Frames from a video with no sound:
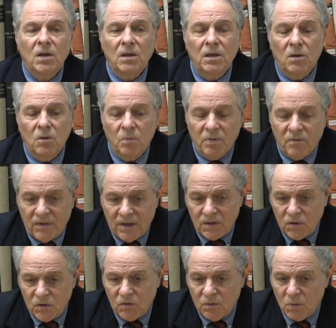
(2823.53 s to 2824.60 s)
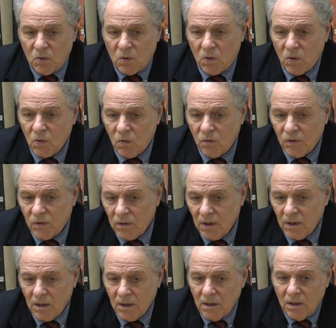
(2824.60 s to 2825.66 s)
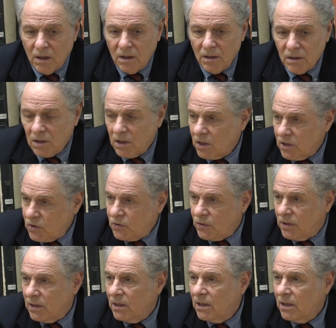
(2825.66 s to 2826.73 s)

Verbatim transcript: you know, professors from all over uh, the country.